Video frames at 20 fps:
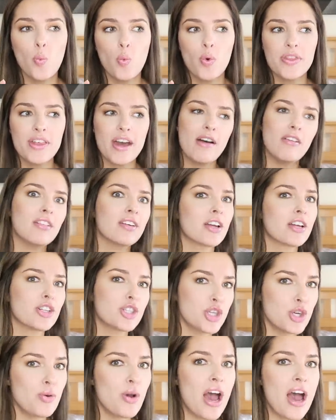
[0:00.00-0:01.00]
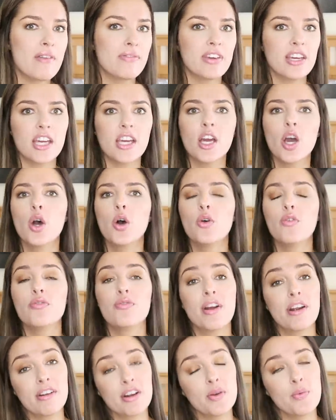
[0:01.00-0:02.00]
without looking too heavy,
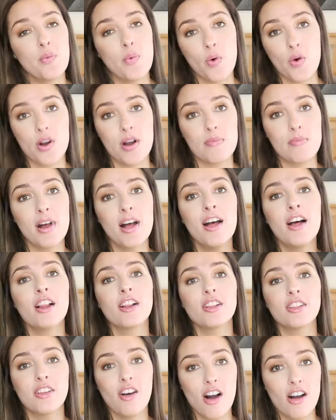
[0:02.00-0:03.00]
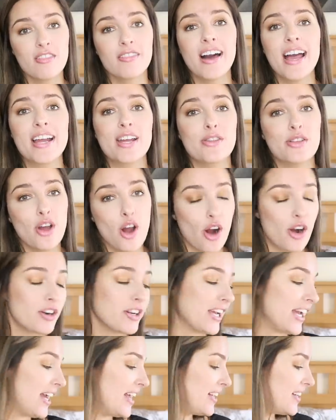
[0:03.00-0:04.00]
very warm, long-length
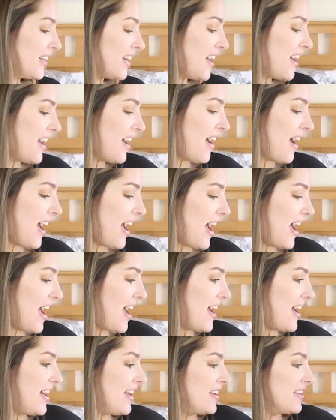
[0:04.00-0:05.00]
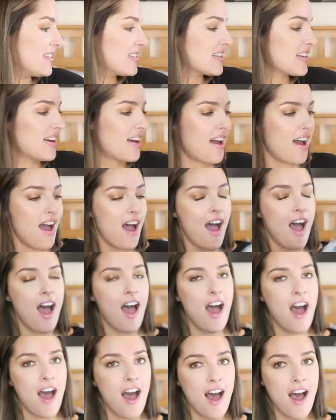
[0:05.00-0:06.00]
cardigan. And
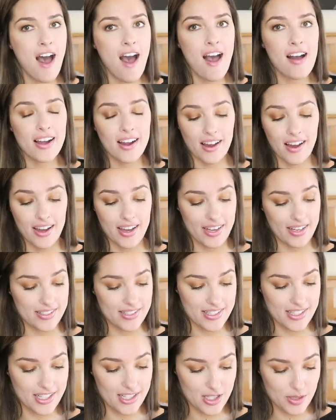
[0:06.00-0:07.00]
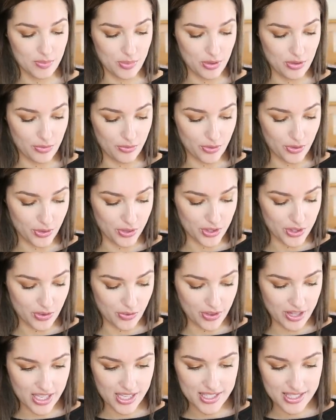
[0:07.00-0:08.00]
guys, it is beautiful.
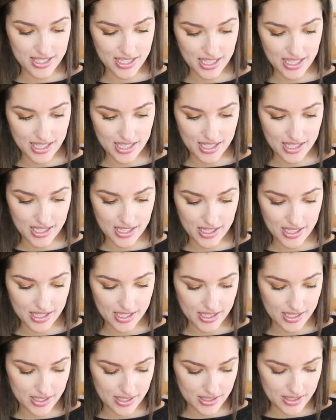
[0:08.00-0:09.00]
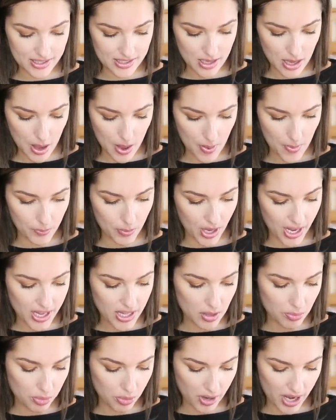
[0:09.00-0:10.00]
So this is
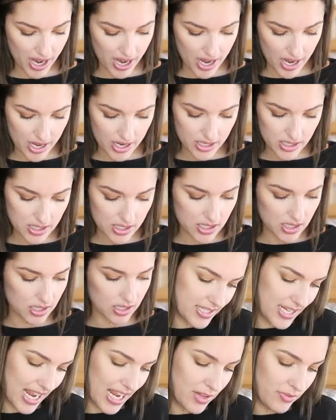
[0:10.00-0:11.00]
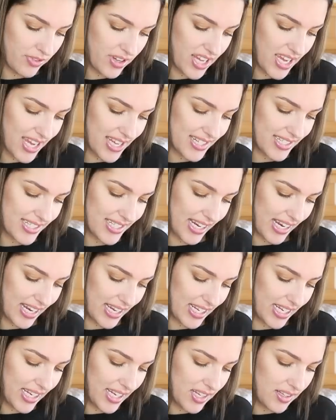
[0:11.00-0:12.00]
by the brand Davy and
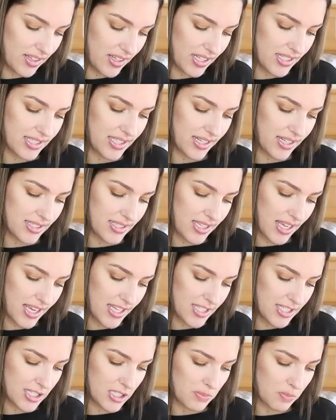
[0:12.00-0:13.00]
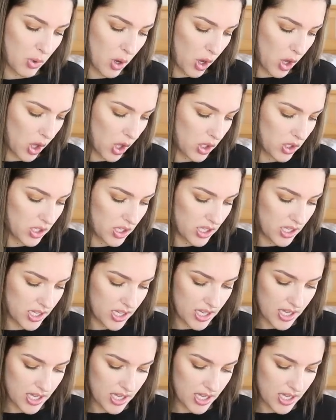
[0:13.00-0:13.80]
Danny. It's in a size small,